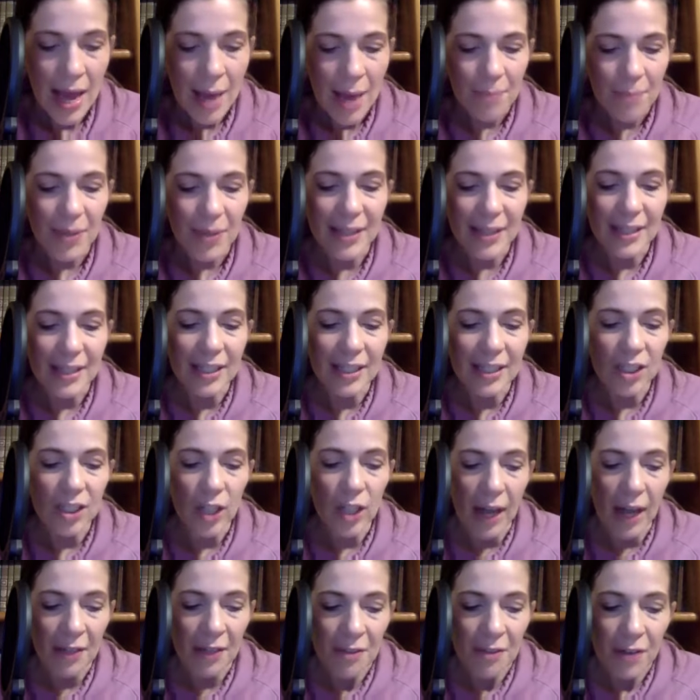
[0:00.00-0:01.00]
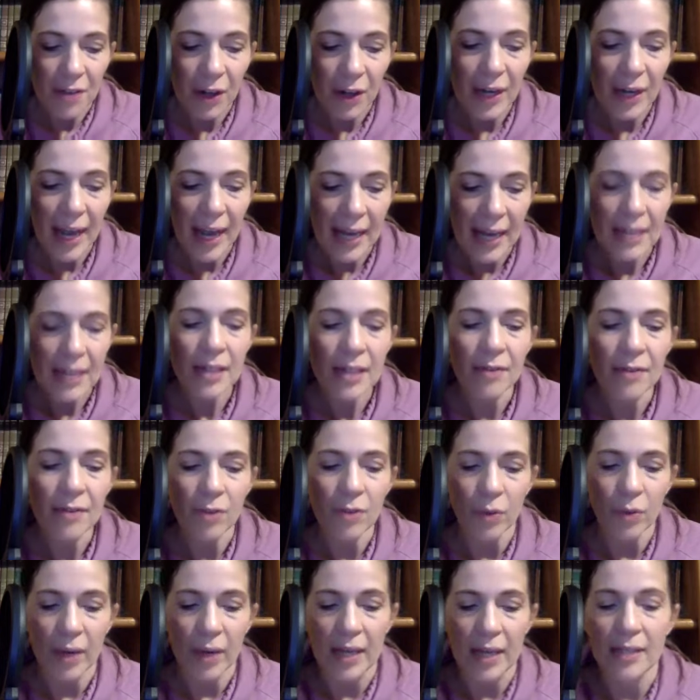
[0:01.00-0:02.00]
but at the very end of
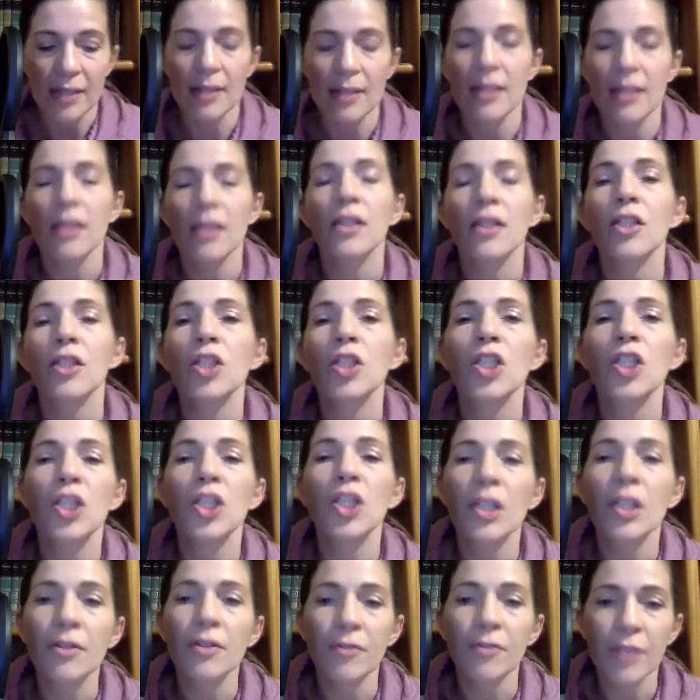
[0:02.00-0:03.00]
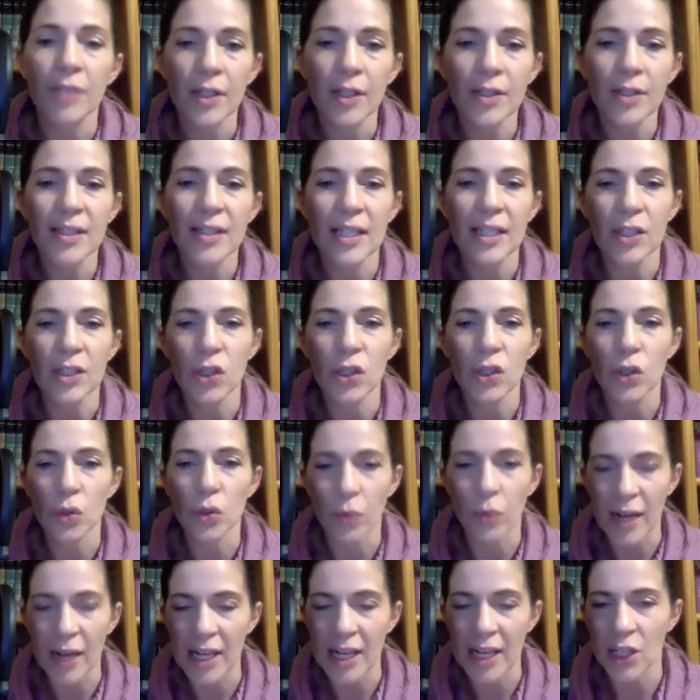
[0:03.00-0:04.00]
the race, she feels this
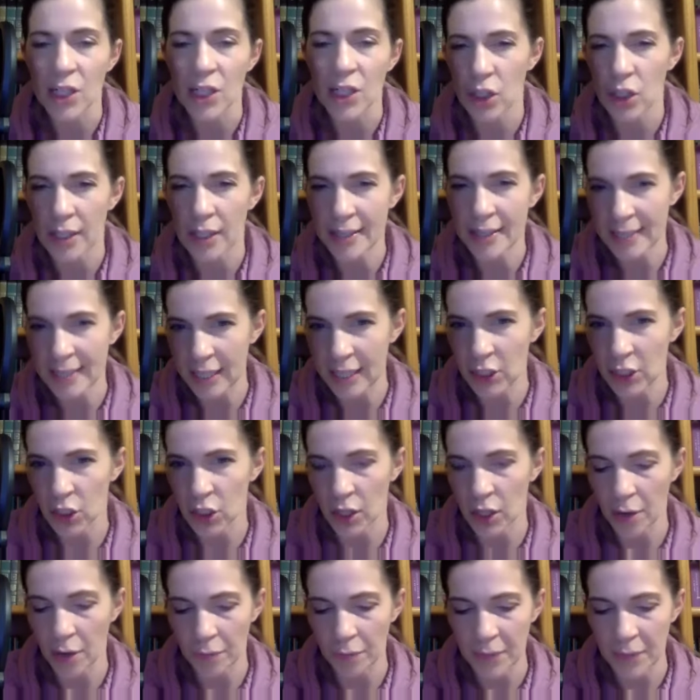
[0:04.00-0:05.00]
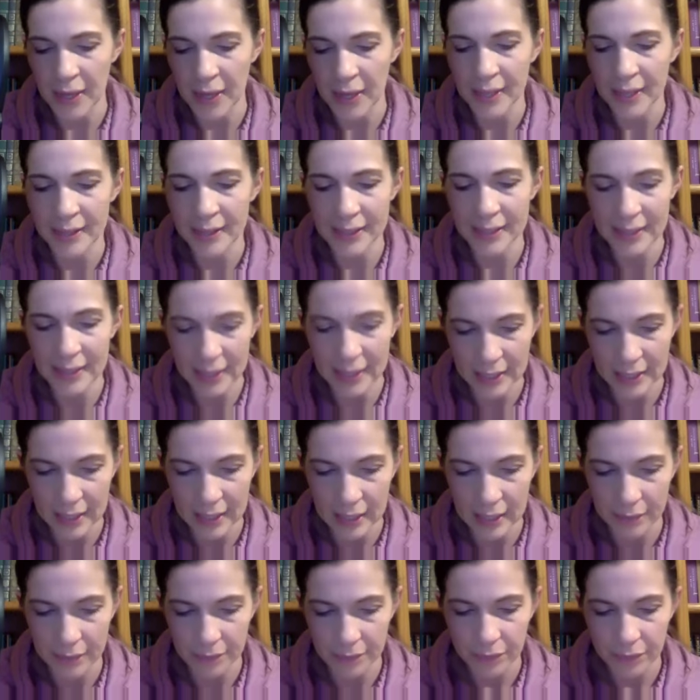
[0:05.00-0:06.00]
strange sensation of being
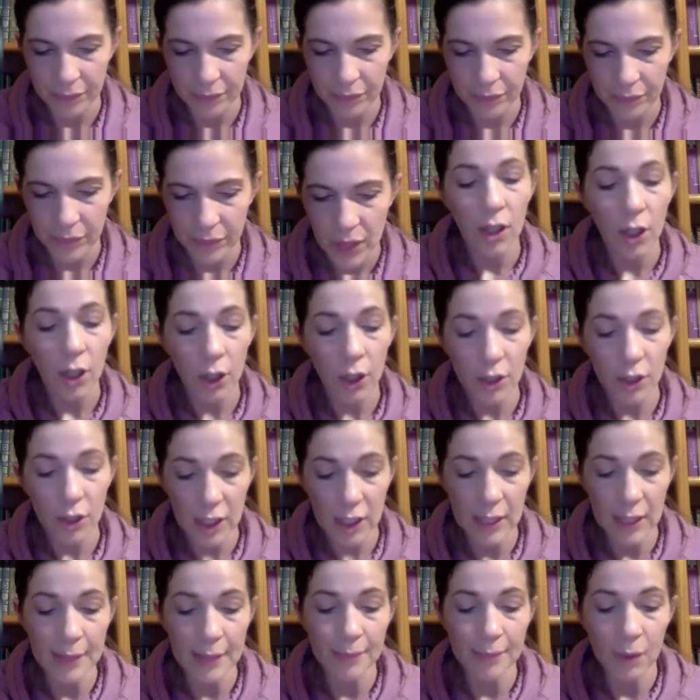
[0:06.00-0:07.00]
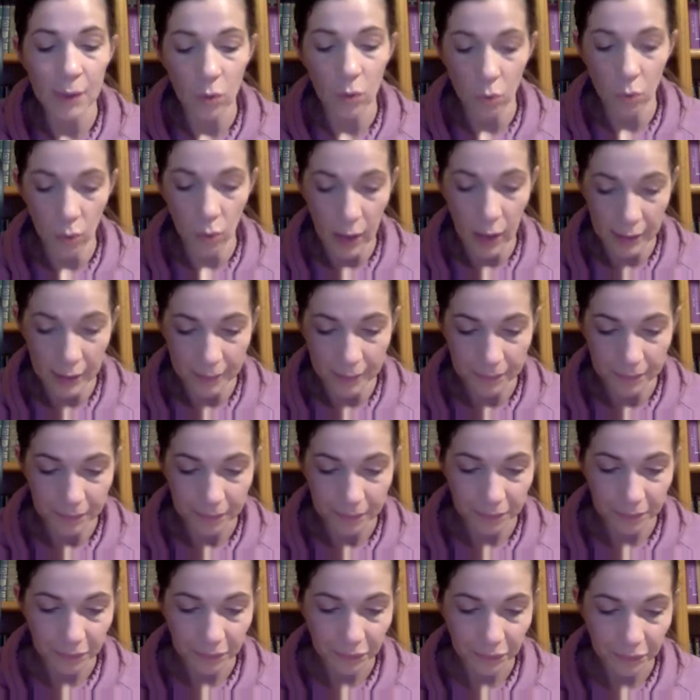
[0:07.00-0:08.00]
dizzy. Her team won.
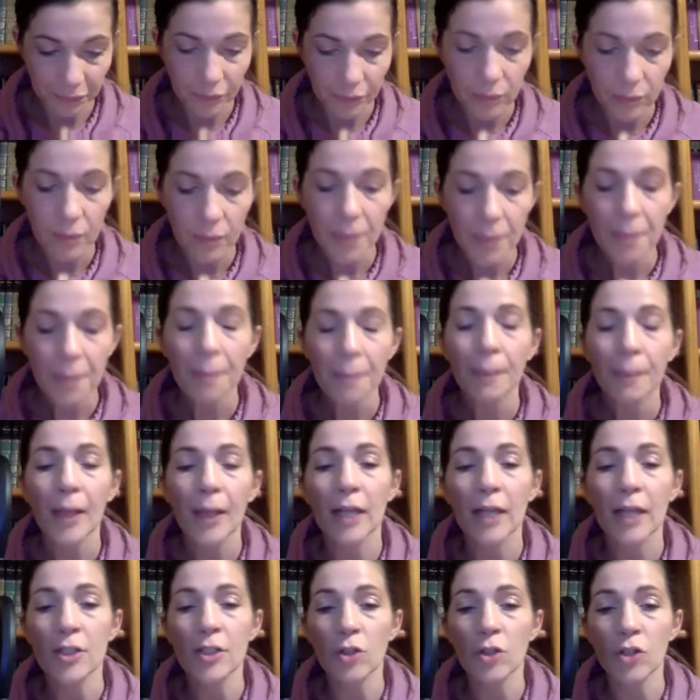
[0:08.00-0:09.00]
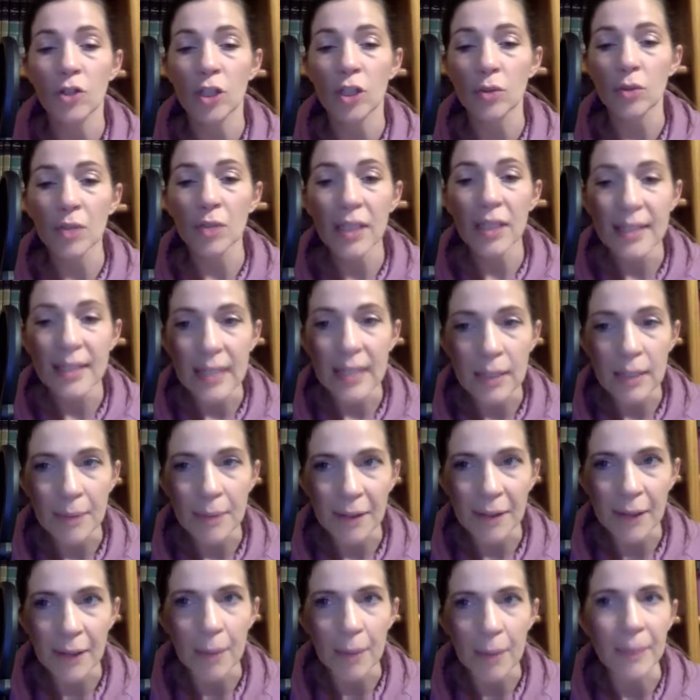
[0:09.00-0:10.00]
And so she's really excited
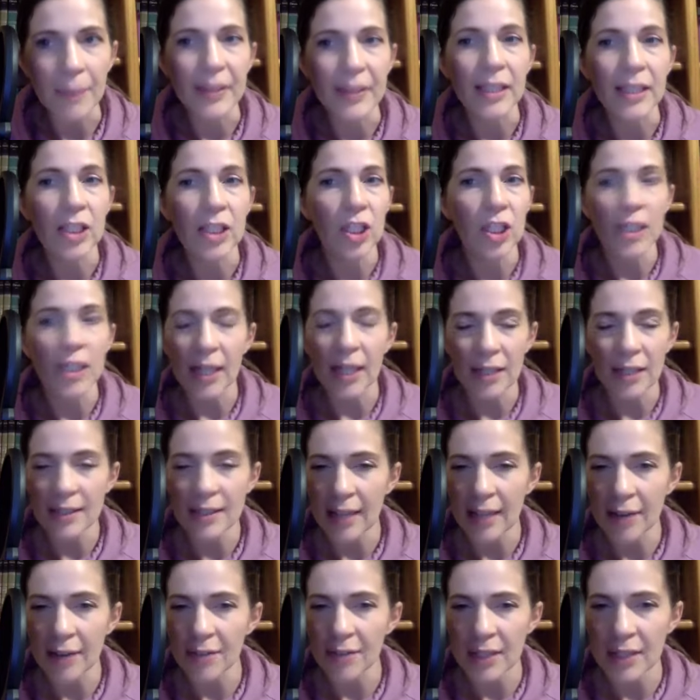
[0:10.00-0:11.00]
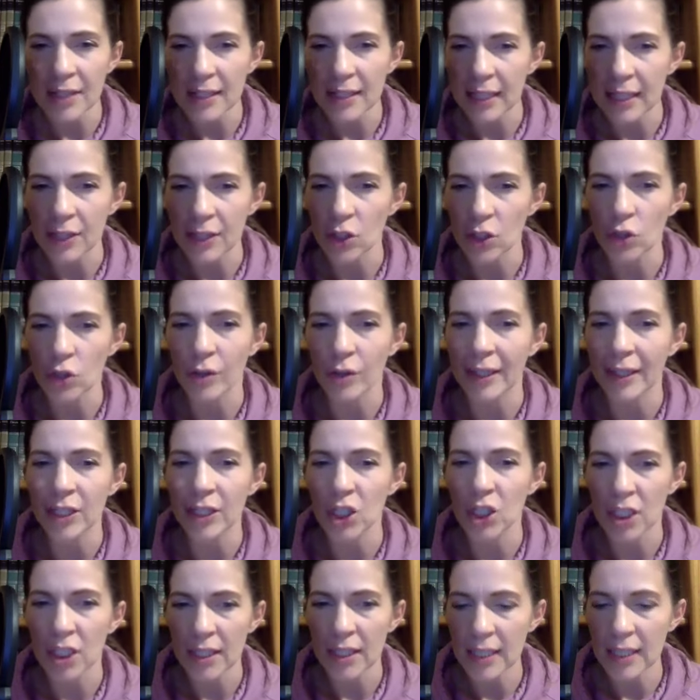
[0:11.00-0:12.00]
about that, but she has to have this like
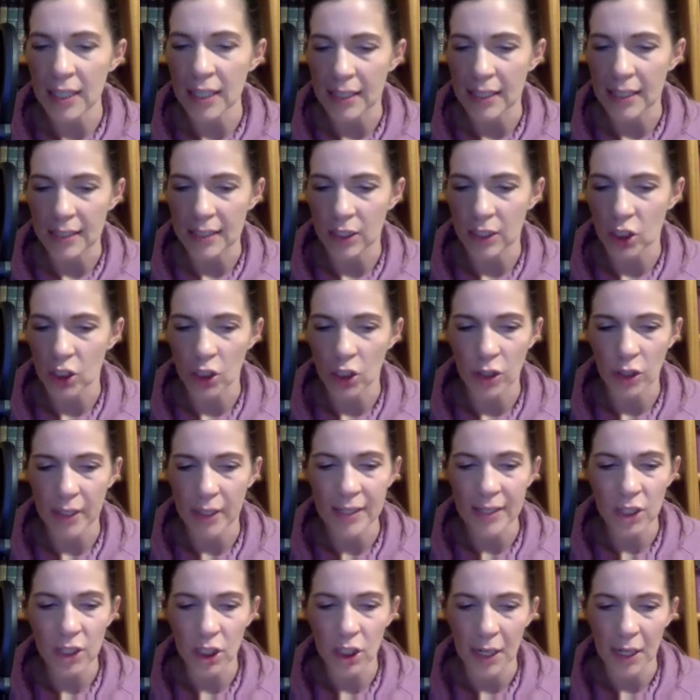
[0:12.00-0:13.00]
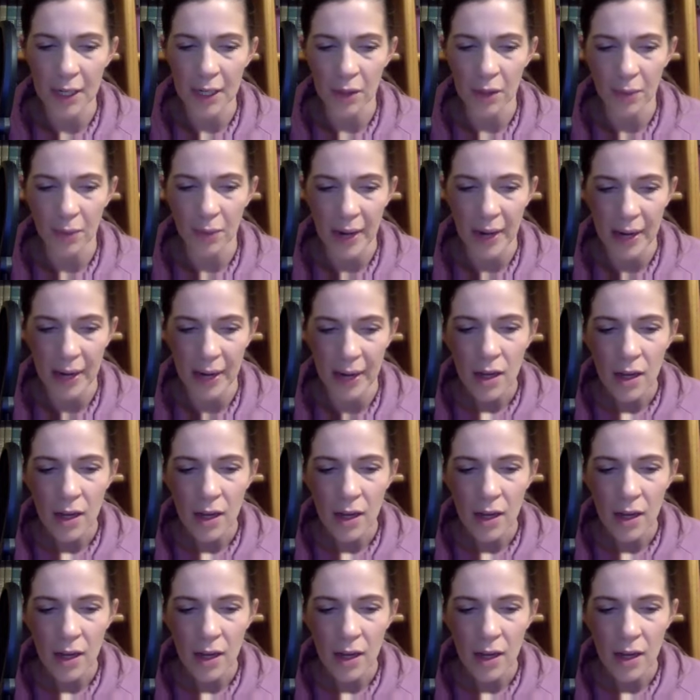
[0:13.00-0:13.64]
strange dizziness and she tries to shake it away.